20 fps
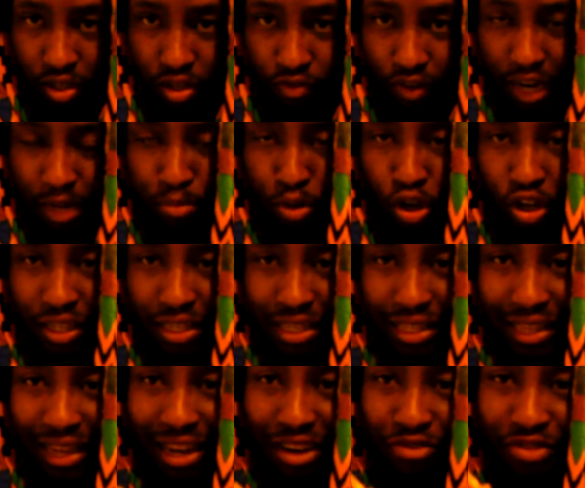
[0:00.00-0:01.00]
right, because
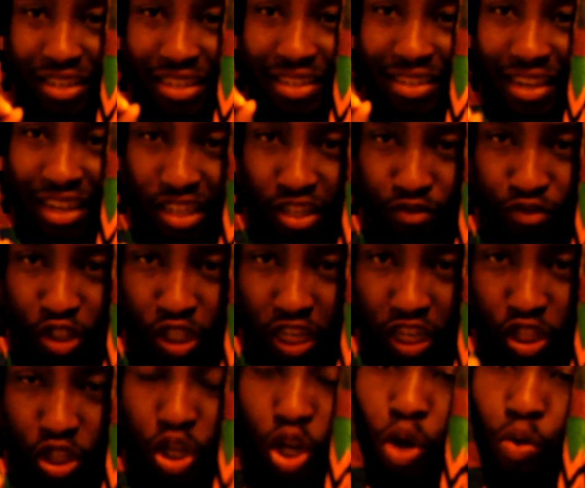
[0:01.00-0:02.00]
they're recessive
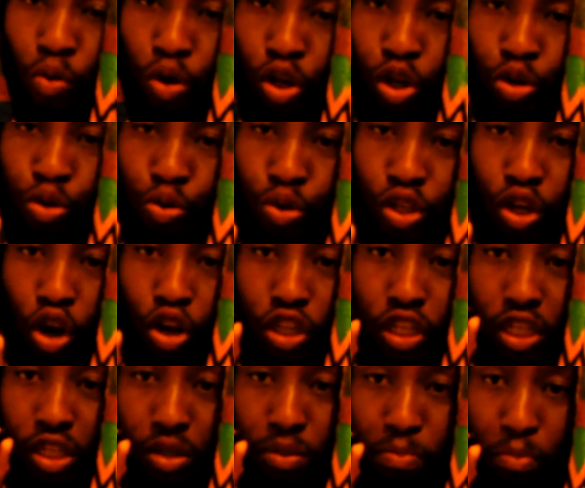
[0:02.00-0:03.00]
genes, we're going to use a
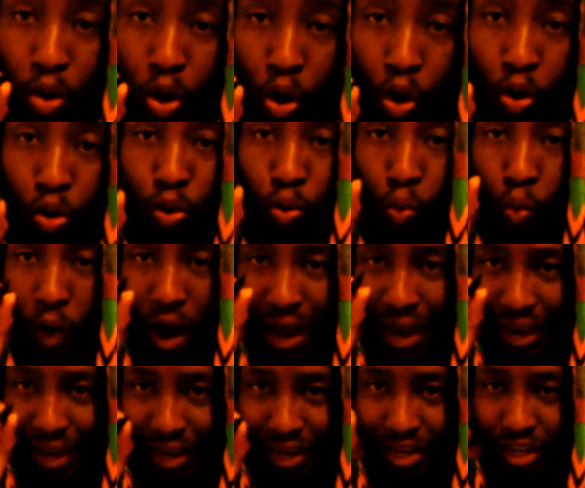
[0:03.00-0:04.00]
small
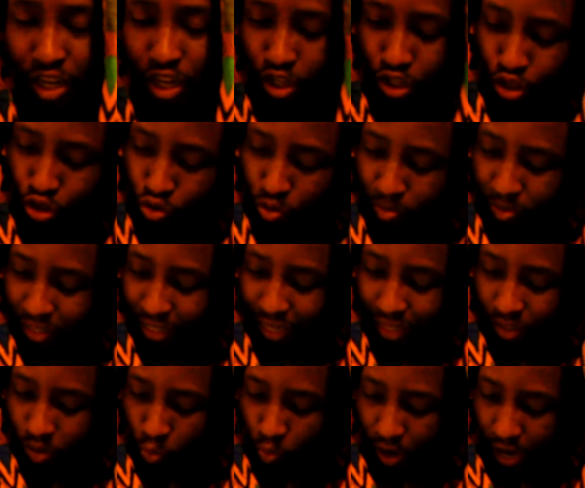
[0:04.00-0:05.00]
y to
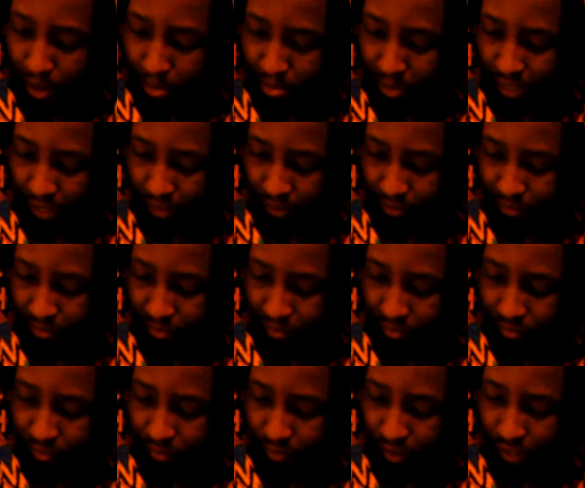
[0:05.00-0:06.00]
represent the white man.
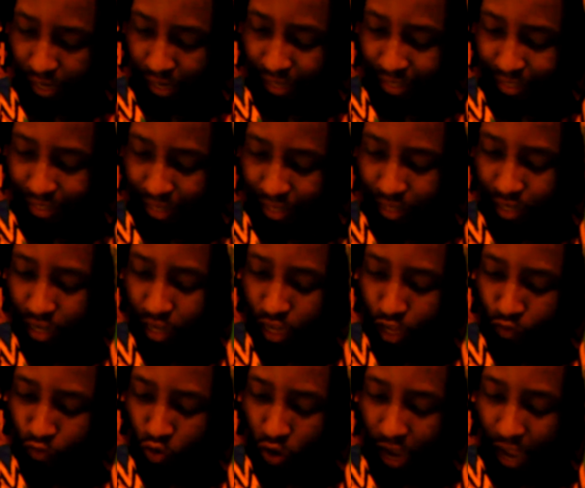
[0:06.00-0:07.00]
Like I said,
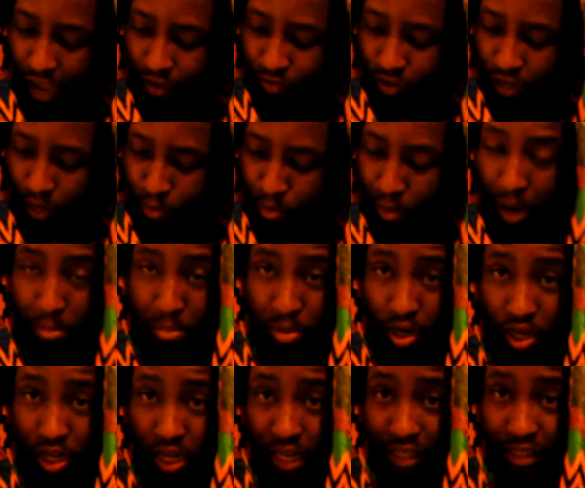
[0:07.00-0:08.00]
if you have,
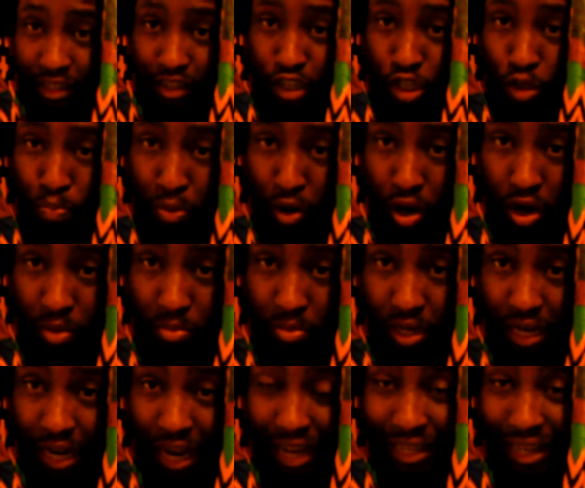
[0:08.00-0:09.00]
remember, the
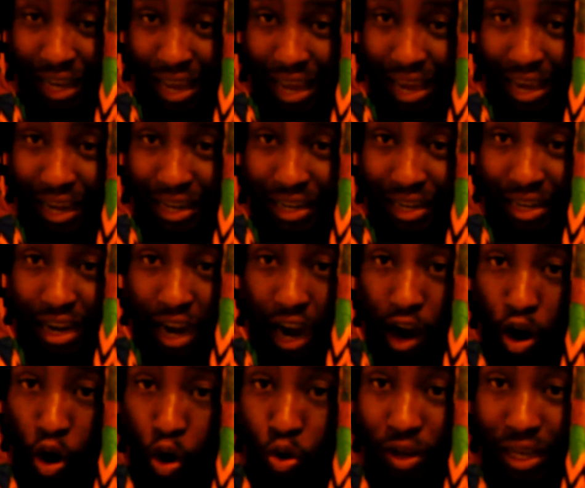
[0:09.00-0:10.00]
sperm and the egg
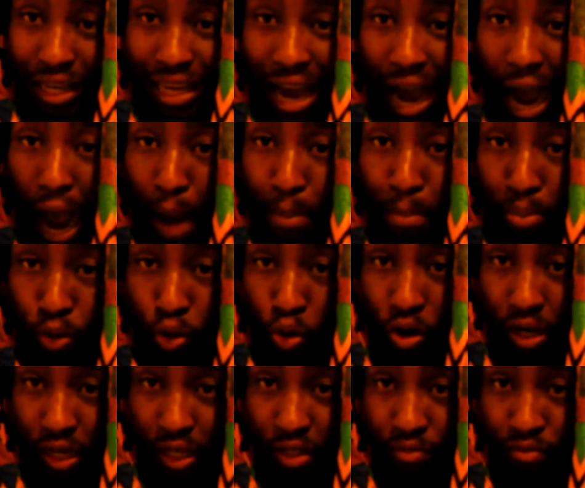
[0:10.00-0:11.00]
are only
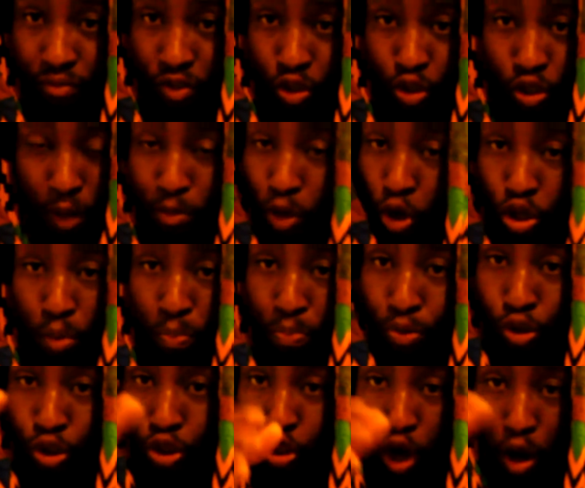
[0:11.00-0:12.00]
haploid. So I'm not going to
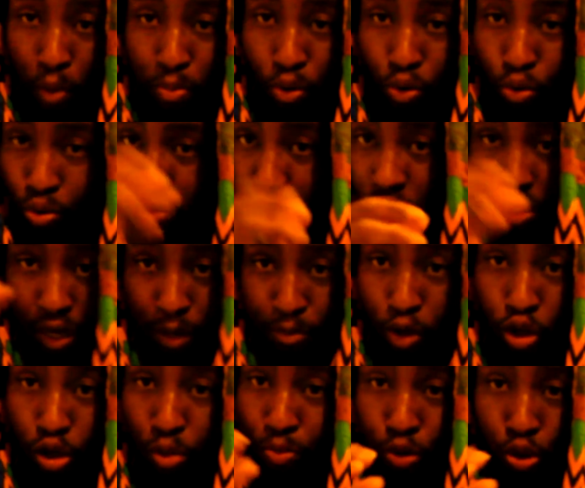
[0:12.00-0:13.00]
put double. I'm
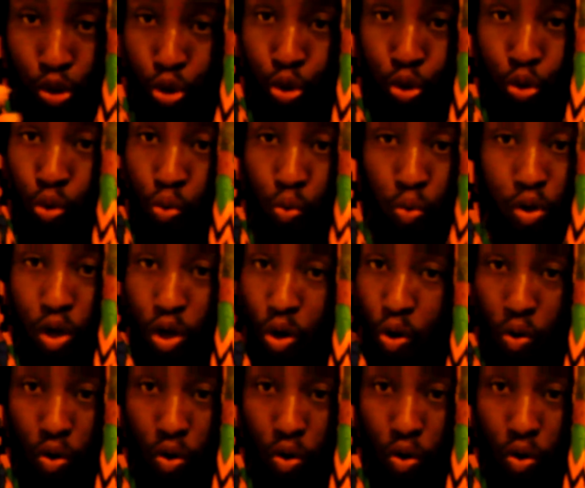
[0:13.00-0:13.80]
not going to put two